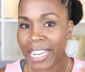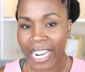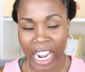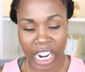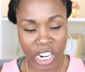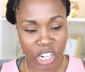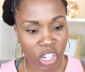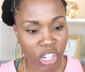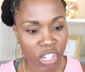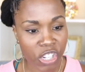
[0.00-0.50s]

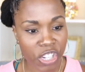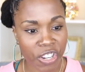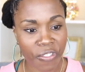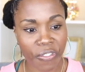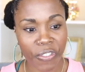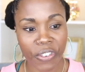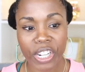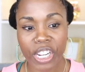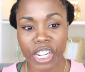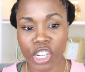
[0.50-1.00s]
not just
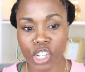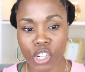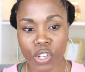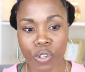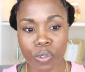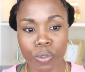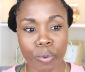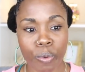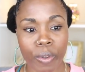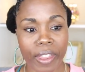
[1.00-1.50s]
different
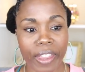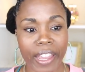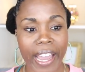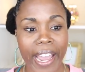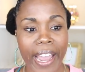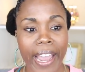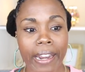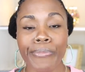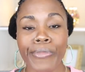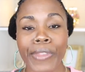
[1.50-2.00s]
issues with
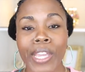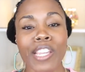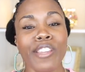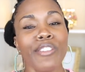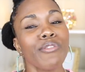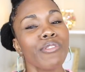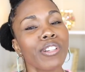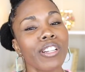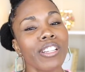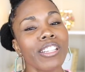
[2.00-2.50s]
that. They
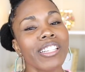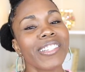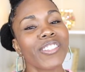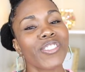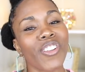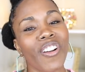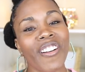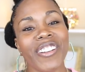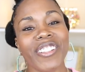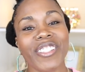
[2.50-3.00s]
usually
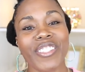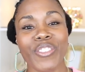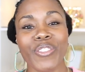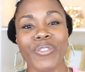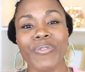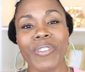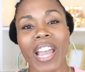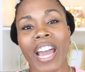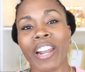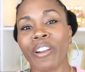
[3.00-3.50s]
start
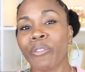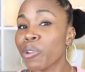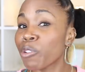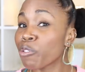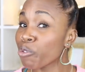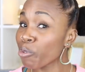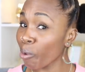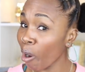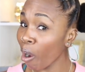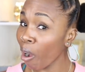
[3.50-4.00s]
to kind of
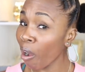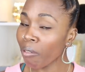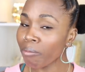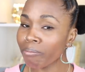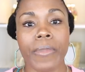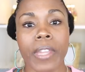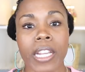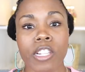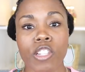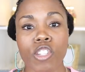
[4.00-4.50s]
withdraw.
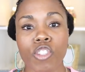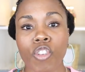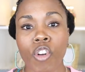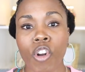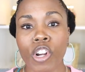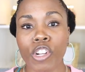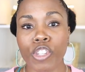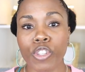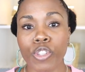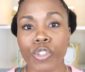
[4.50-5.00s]
They
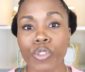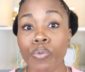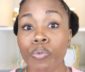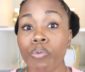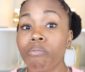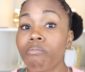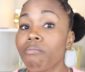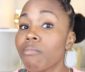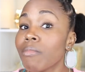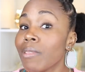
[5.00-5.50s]
start
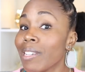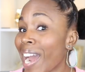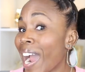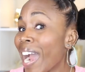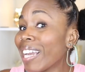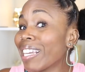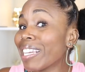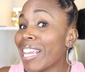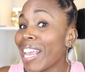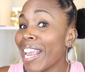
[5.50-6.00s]
to
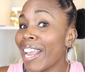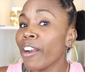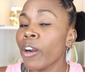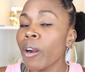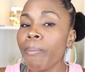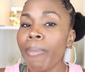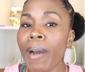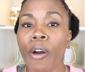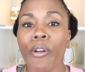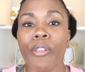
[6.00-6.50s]
not
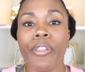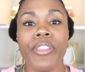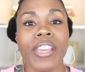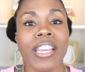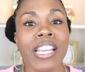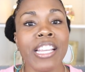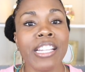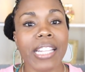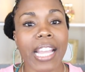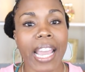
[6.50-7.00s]
care about
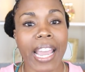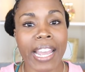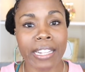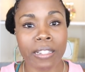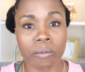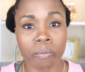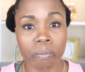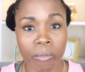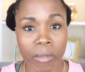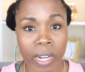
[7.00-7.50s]
things
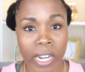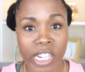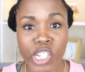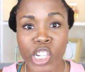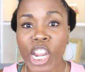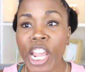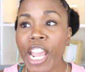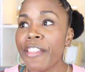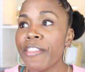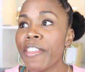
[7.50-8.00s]
as
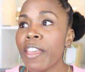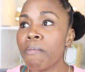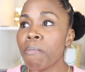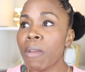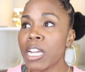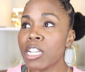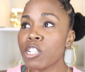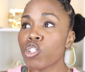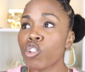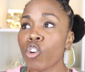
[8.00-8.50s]
much. They
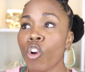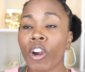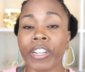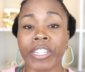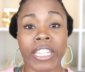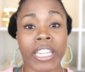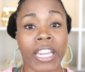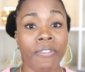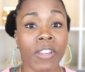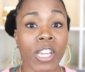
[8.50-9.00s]
might
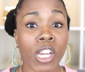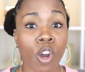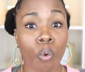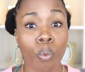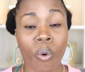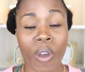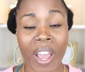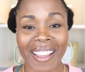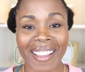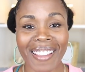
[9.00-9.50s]
start giving
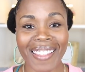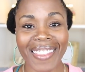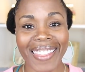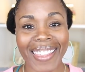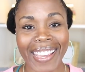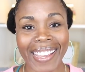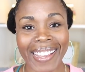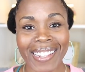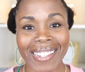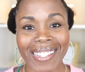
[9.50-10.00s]
away
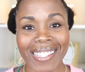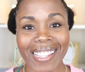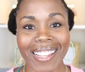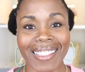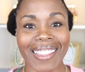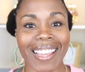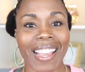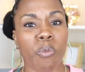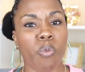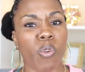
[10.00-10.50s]
things
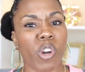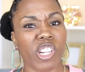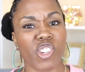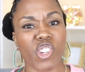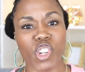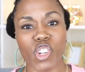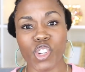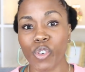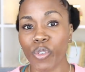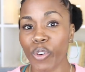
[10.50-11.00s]
that they
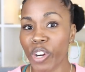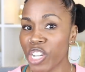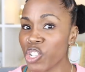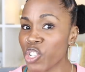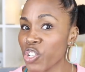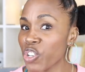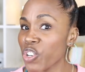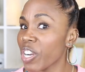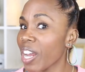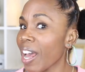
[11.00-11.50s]
once
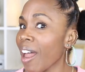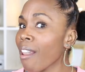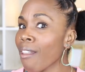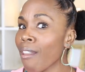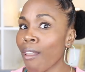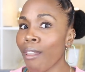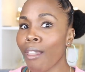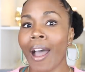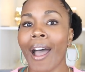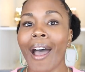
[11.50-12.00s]
treasured a
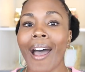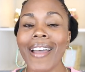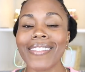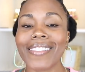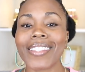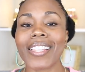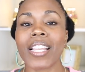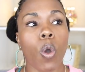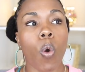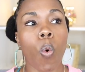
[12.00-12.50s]

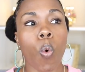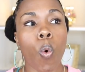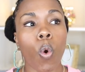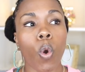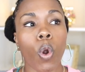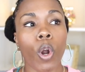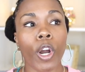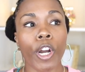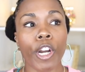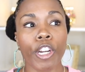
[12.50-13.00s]
lot
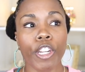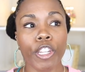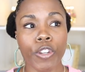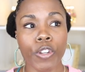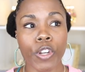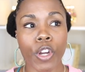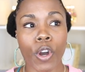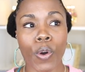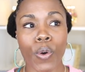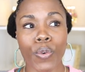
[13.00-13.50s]
or,
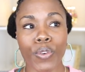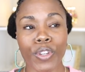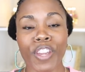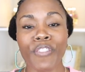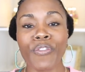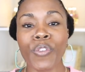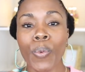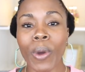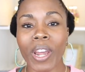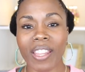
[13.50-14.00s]
you know,
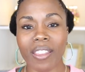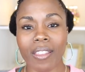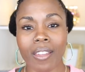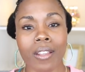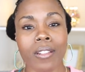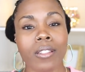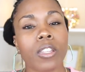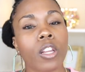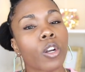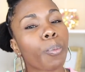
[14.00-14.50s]
give away
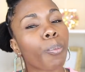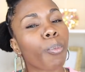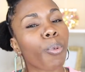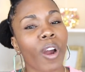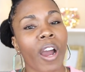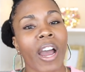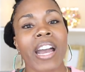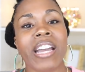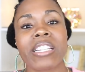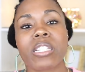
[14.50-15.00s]
things that are
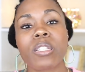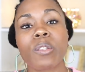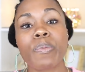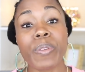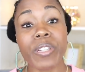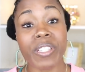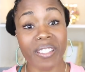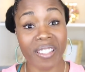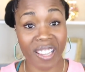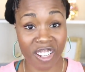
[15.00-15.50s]

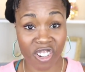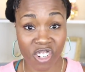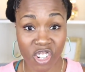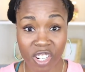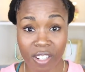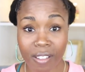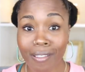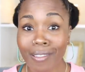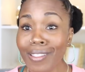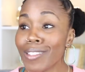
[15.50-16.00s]
prized
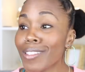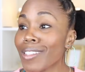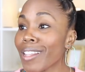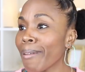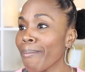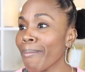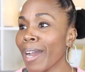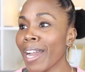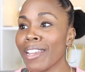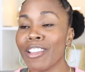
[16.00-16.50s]
possessions.
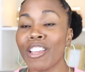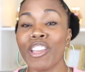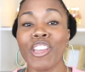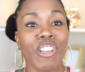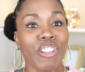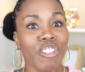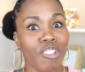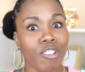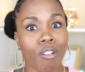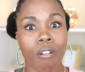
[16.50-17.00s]
They might
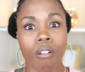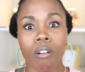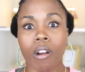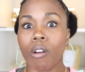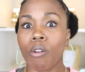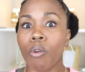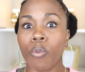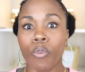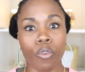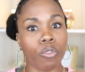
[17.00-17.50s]

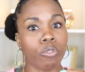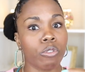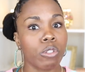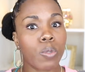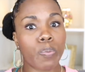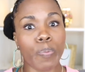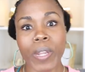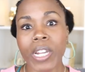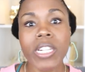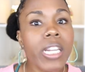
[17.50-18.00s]
start going on
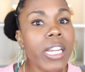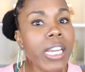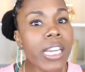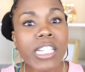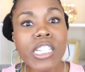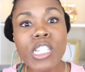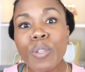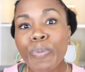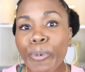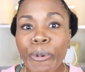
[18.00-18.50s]

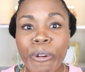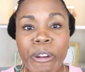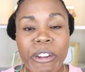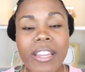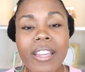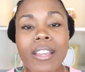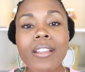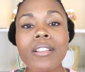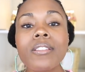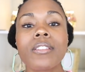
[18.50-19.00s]
spending
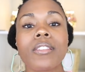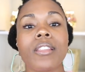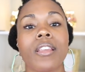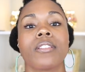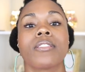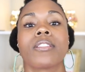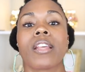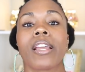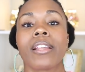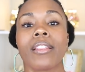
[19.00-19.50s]
sprees,
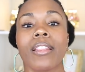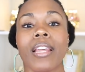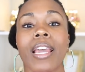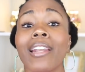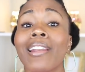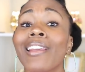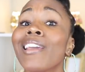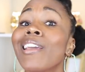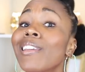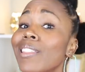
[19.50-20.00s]
things like
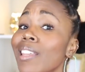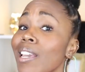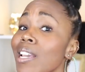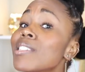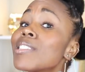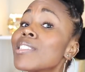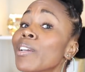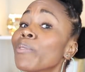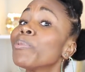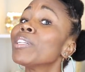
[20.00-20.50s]
that.
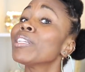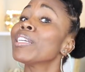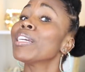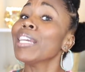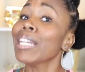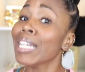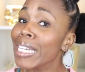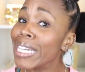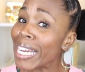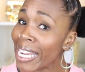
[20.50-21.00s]
Things that really
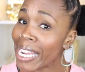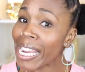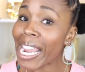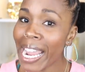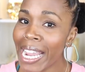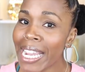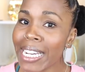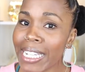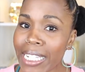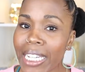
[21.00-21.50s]

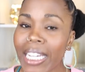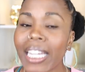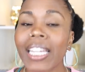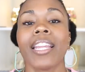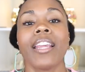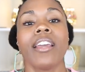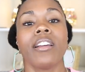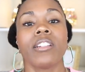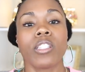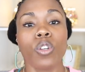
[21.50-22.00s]
indicate
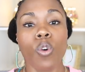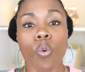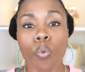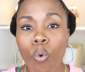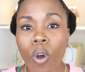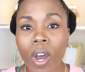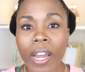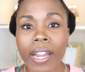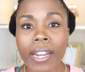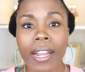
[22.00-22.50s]
to
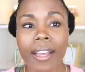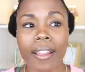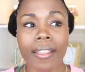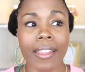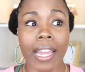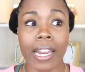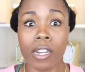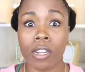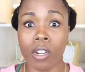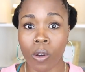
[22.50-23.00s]
one
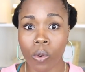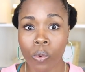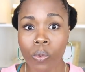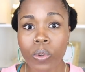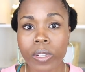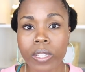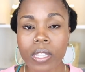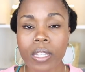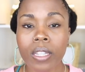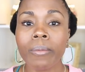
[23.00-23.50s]
that
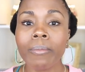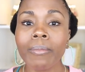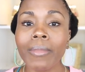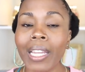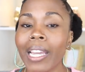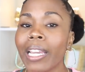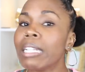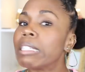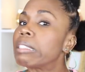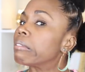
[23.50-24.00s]
knows them
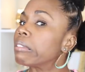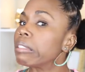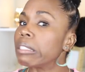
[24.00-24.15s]
that